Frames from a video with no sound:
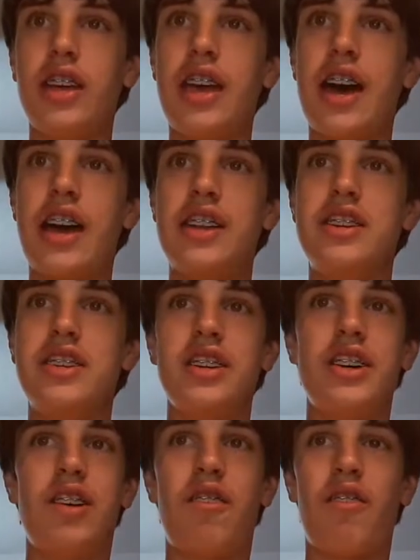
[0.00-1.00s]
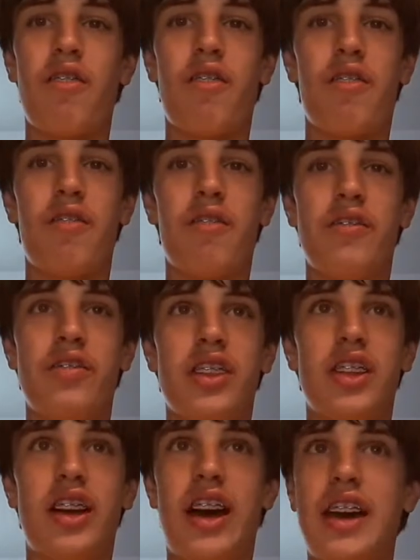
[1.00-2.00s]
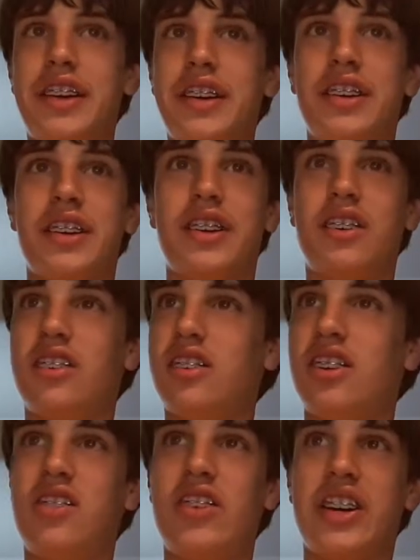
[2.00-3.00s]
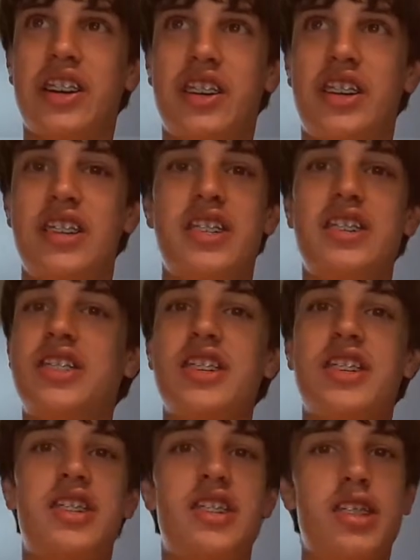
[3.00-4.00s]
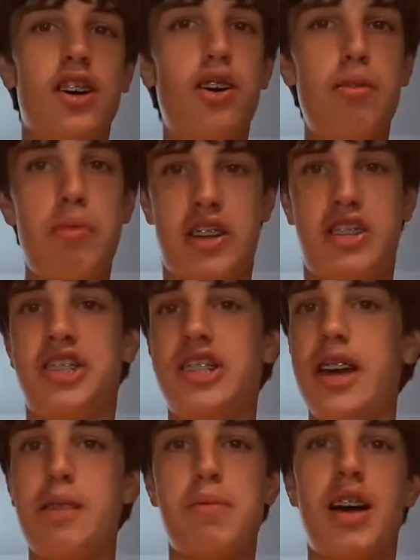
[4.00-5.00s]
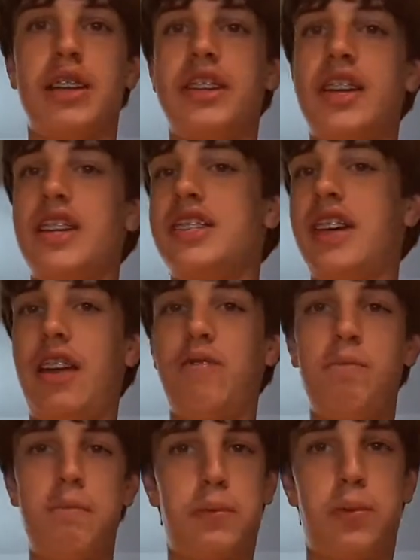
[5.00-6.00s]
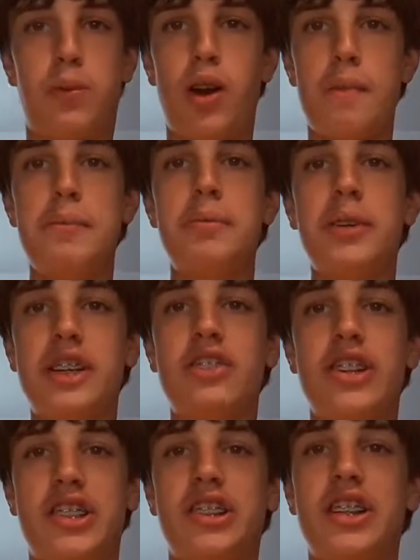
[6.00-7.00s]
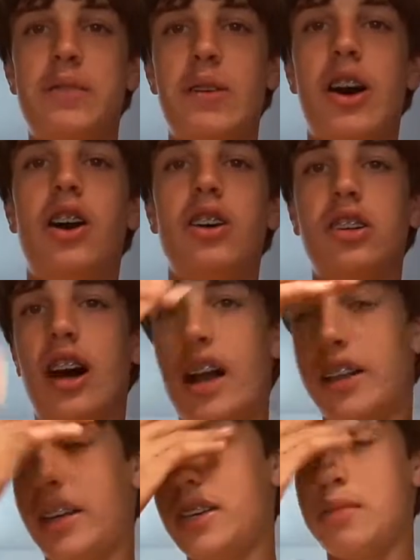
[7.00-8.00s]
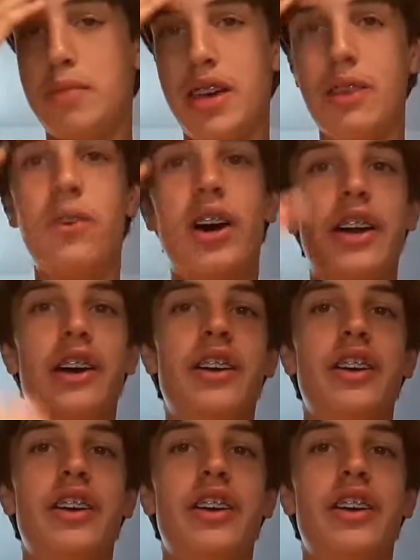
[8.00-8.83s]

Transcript: And, like, oh my goodness, there's just so much to say about this, and I'm probably going to leave out a lot that you may want to...